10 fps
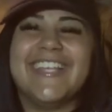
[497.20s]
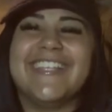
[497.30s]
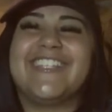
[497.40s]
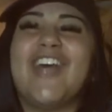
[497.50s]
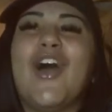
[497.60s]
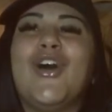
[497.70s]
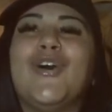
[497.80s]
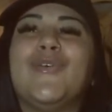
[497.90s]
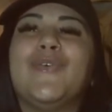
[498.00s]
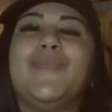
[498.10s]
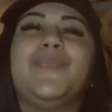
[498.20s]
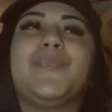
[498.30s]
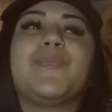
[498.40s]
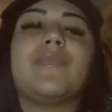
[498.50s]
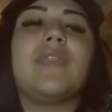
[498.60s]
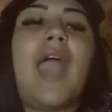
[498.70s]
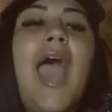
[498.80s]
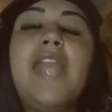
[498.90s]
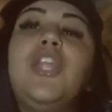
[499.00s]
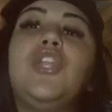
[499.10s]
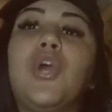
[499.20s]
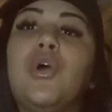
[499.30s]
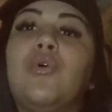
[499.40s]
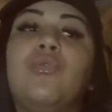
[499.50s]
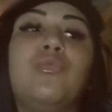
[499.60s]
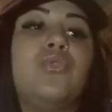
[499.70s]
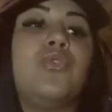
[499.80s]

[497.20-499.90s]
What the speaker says: So I didn't know